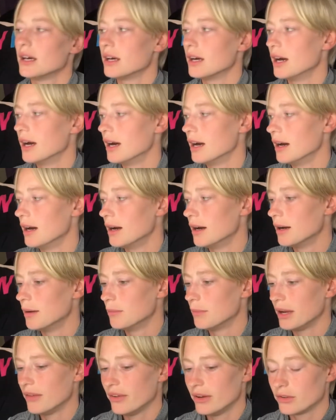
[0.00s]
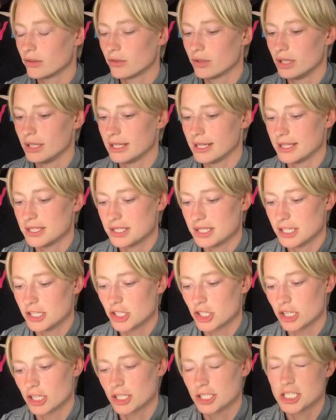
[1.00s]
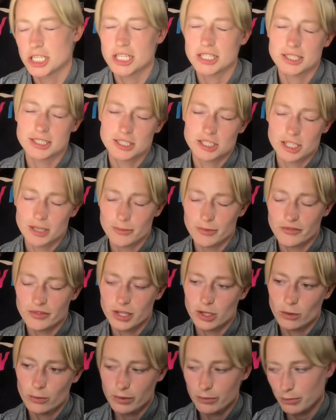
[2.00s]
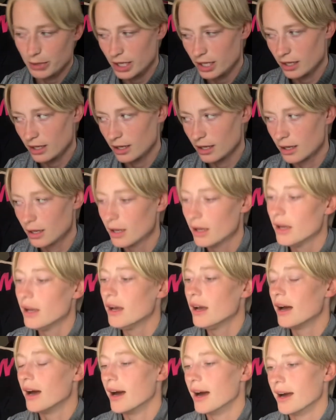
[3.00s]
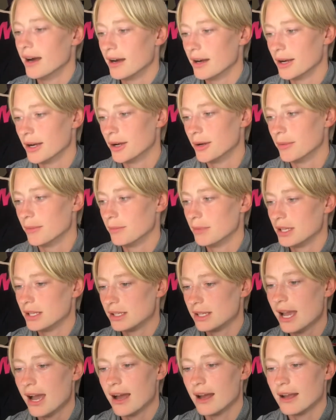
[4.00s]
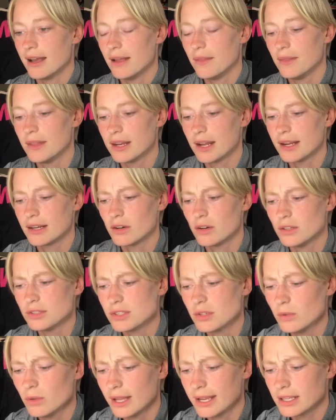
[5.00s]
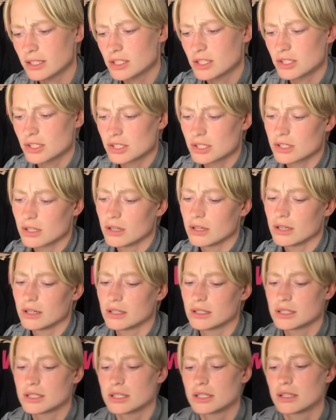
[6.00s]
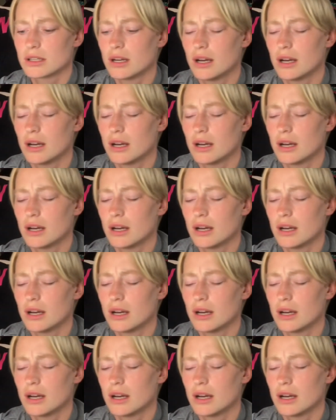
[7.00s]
I found a really nice teacher. She's a gem of a human being. And then I'd also like to start